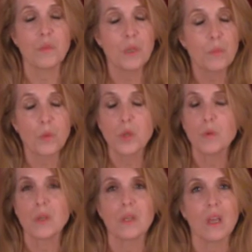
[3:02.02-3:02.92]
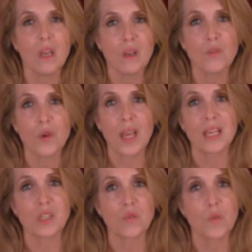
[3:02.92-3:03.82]
people you could ever
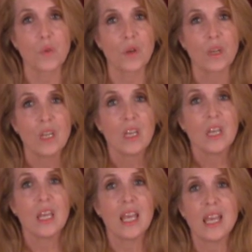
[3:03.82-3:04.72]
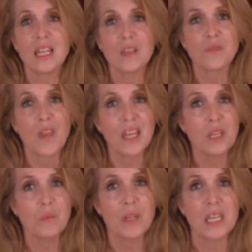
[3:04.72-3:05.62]
ask for. And if
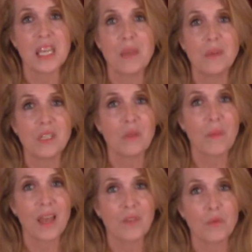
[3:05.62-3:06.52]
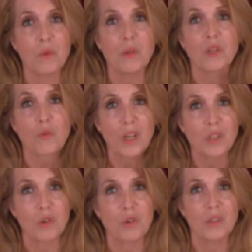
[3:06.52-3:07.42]
anybody came into the bathroom and tried
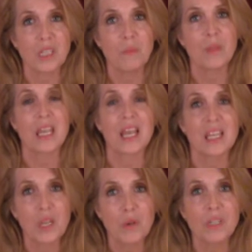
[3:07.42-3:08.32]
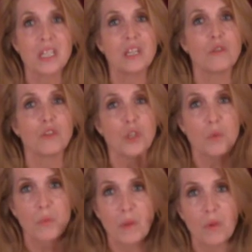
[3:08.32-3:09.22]
to hurt somebody, I guarantee you she
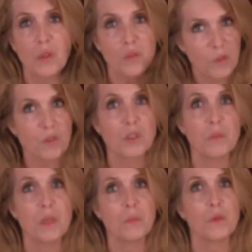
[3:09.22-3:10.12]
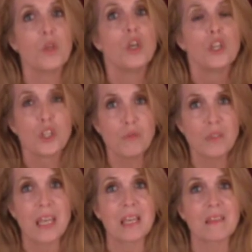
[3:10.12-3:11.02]
would be one of the first people to
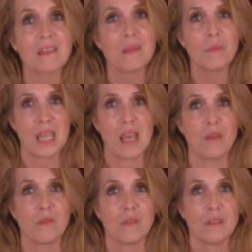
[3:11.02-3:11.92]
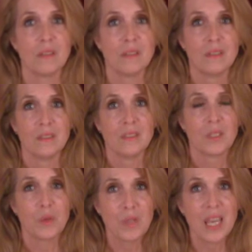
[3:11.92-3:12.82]
take them down.
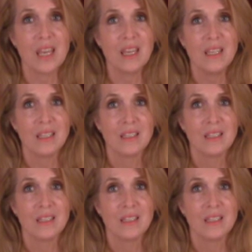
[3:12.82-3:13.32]
Okay?